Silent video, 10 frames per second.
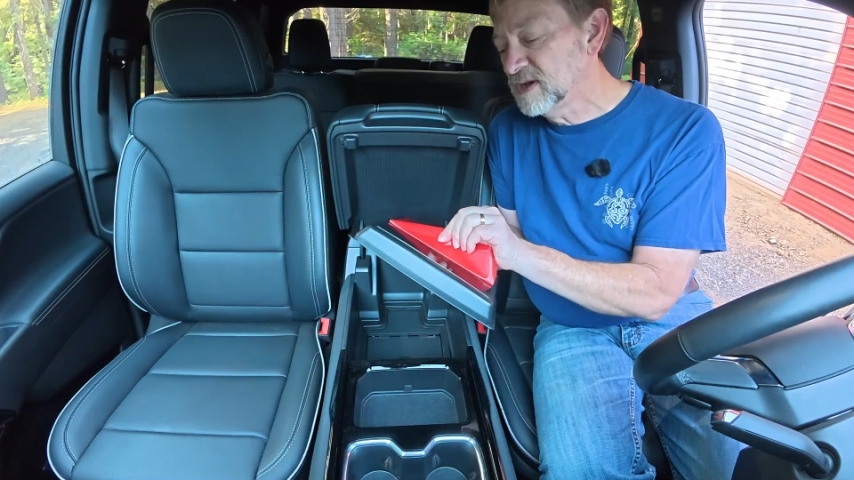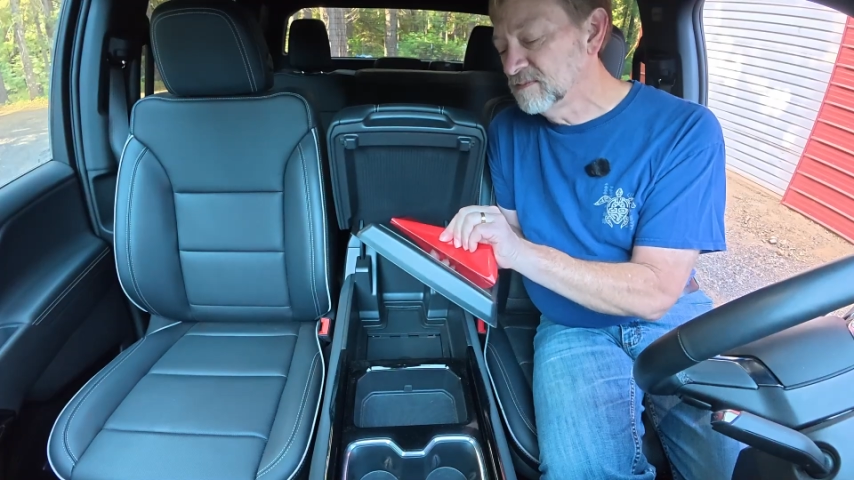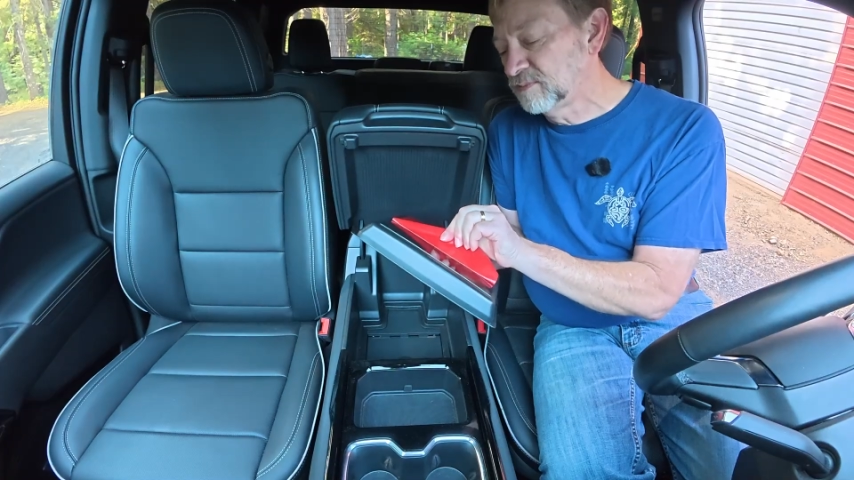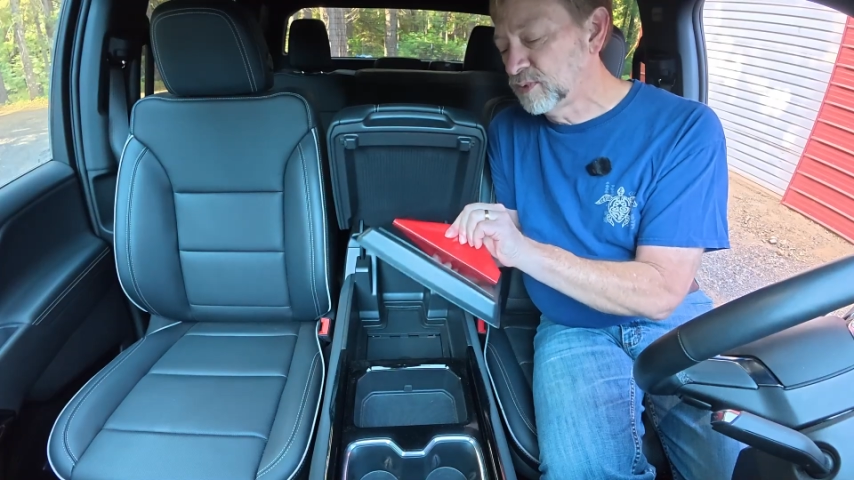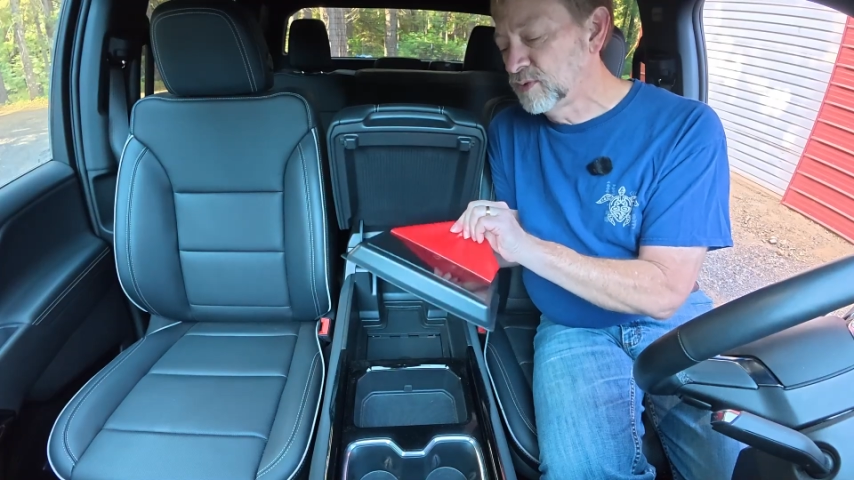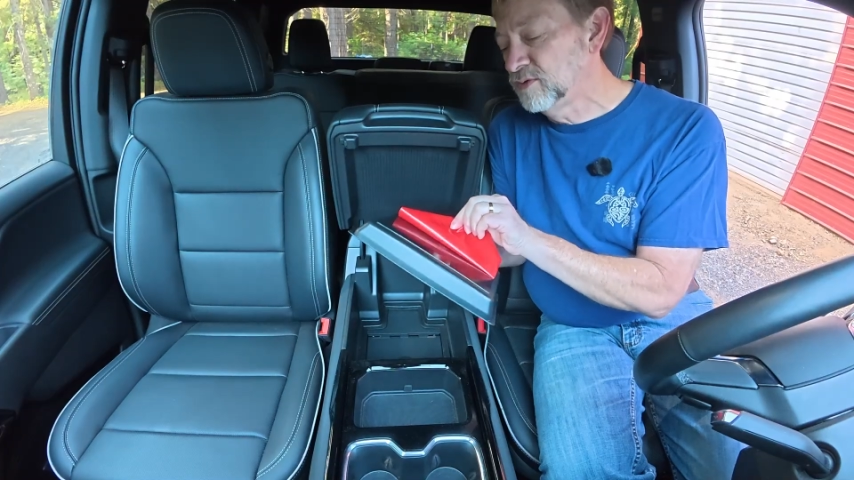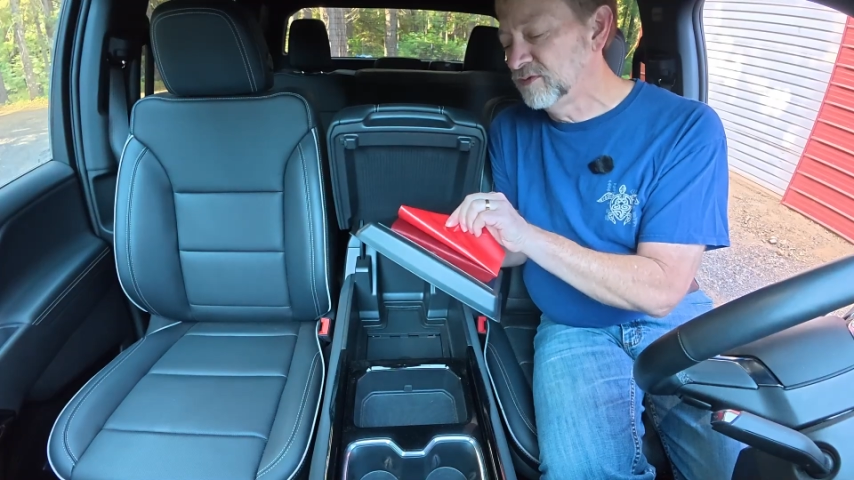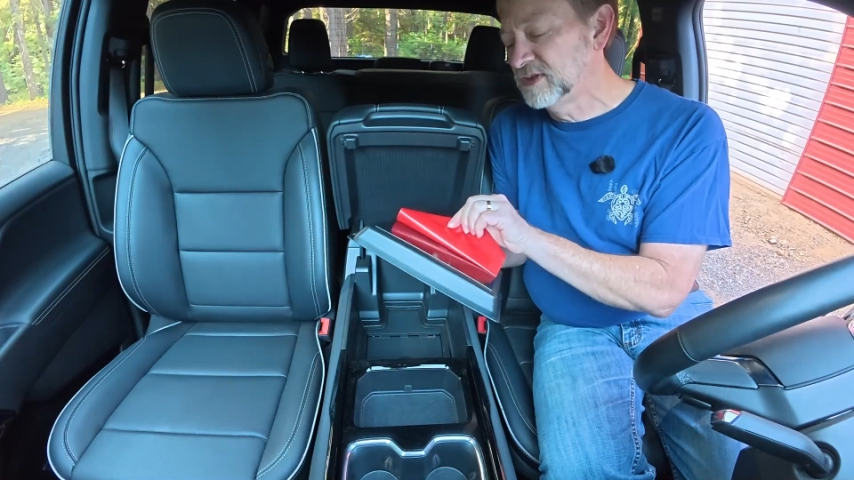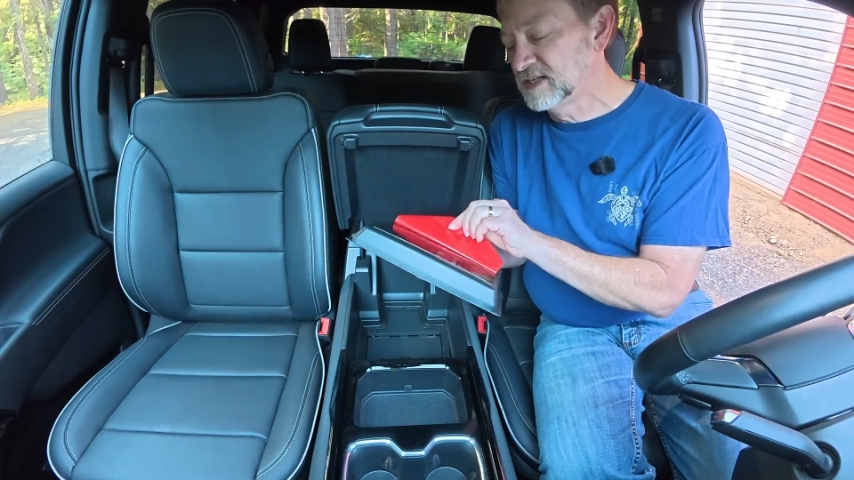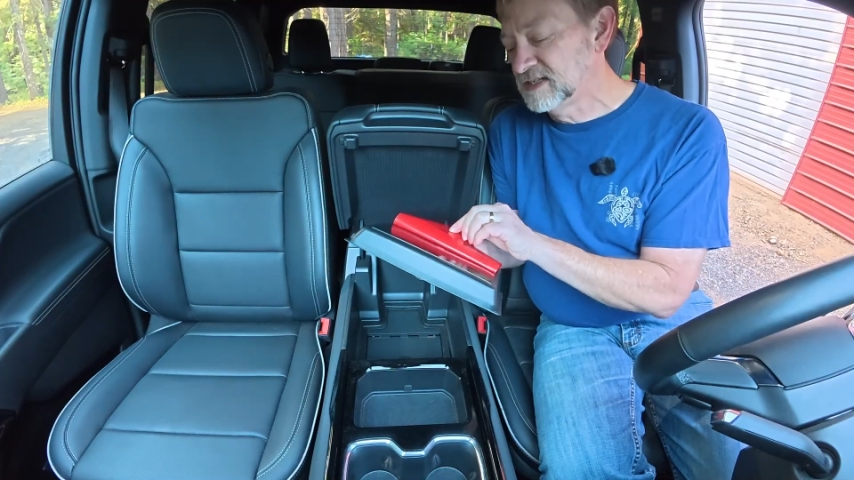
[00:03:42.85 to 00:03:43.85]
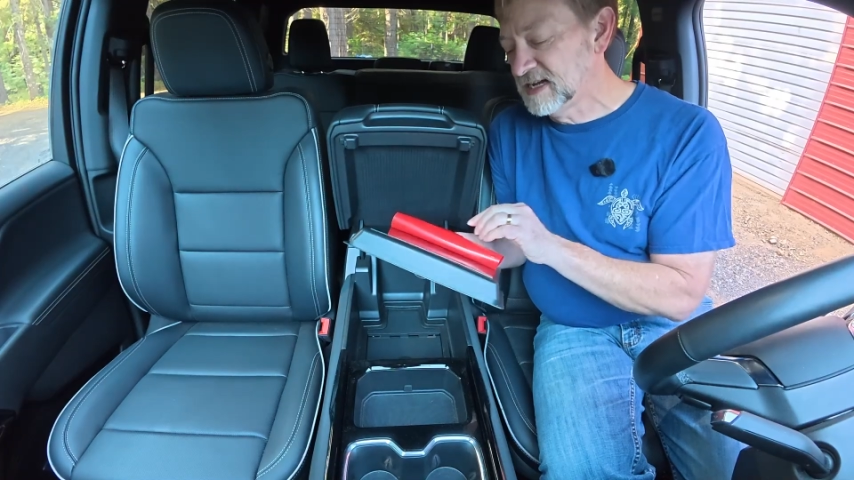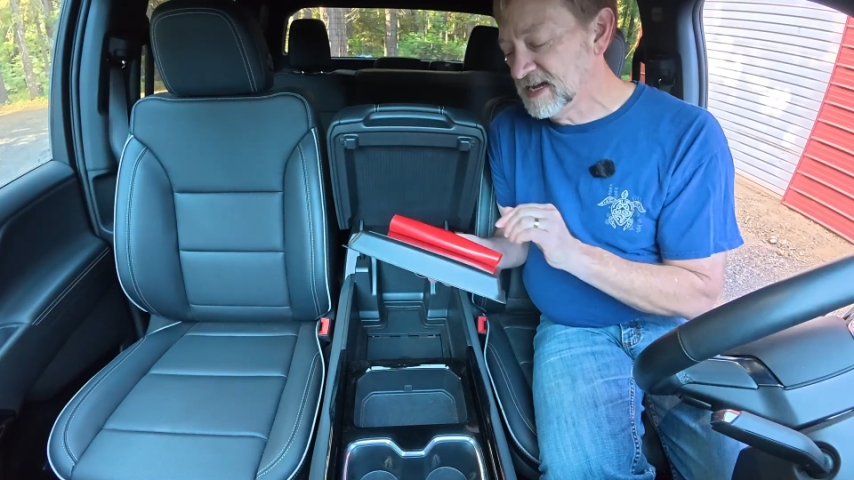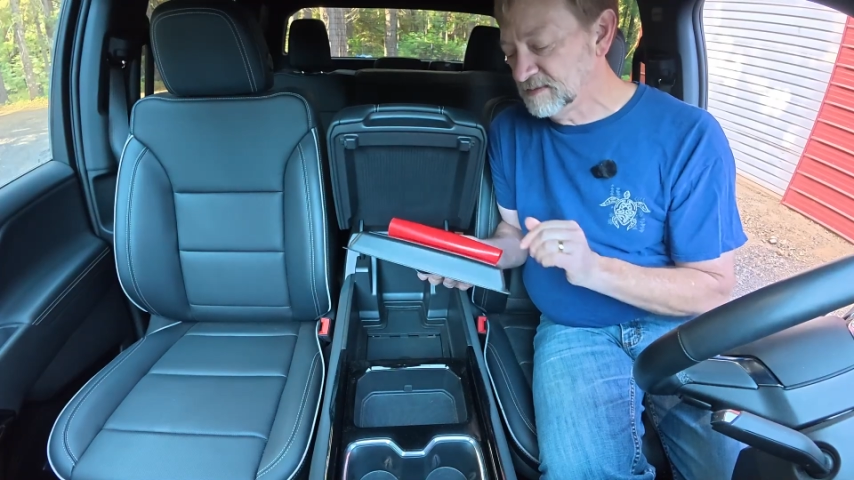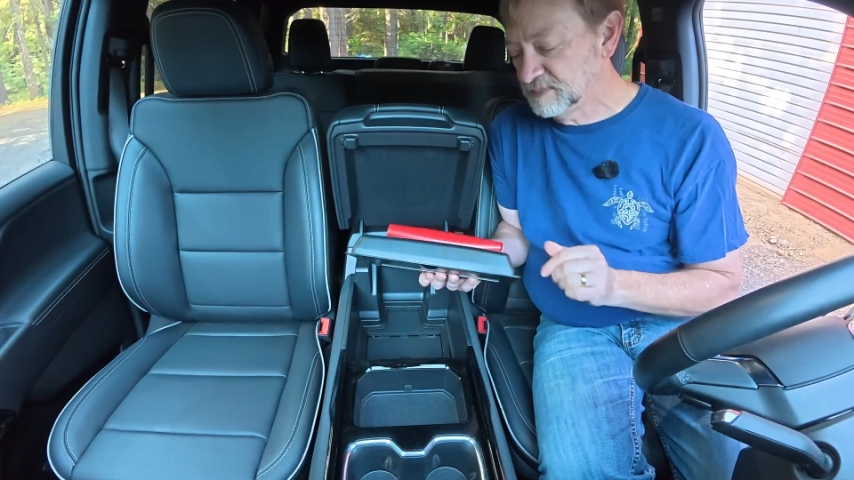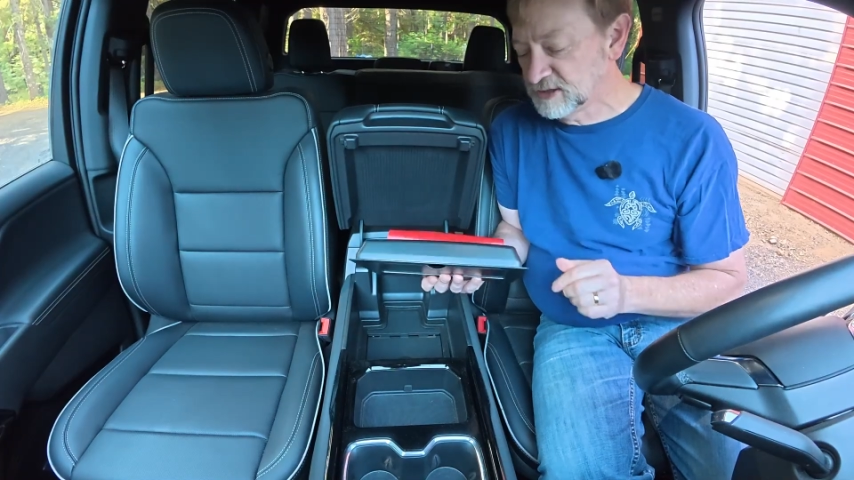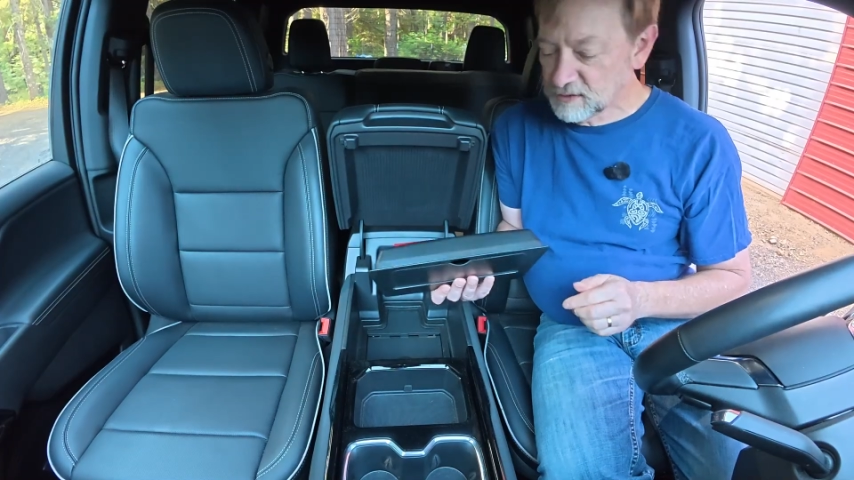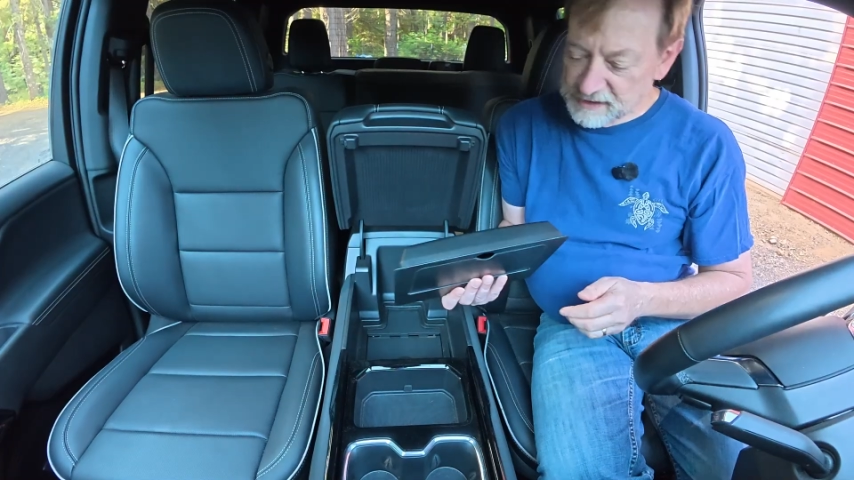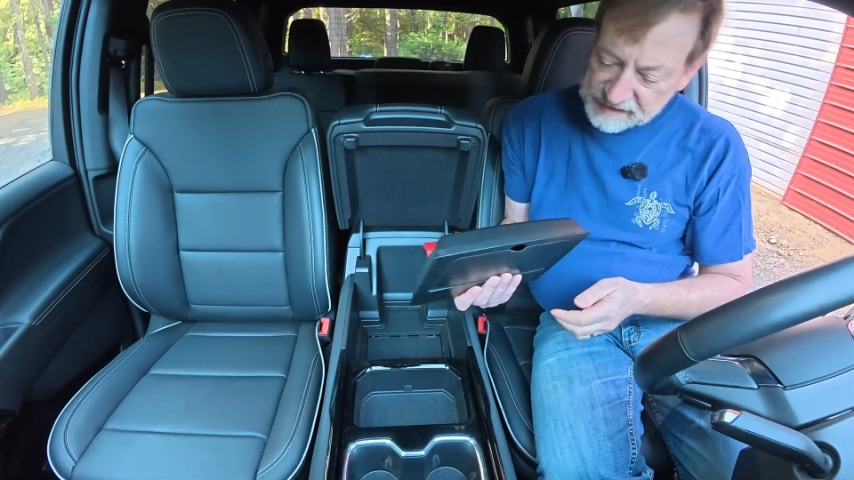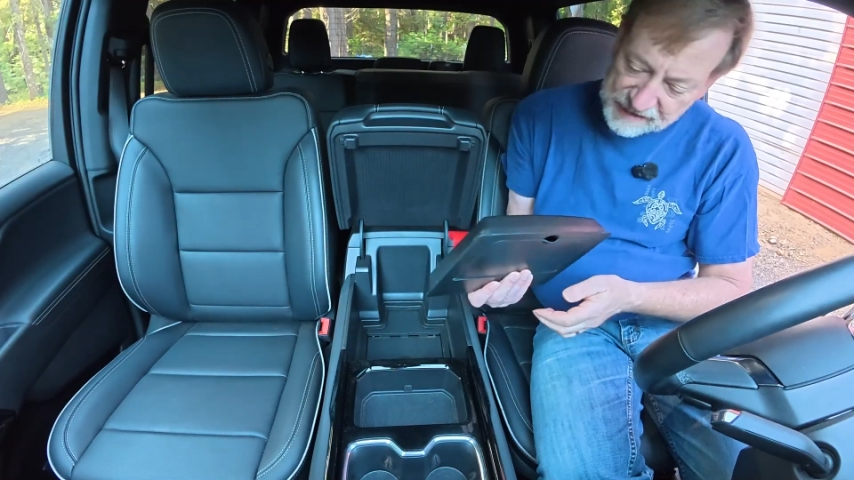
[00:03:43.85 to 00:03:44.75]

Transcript: improved tape. So it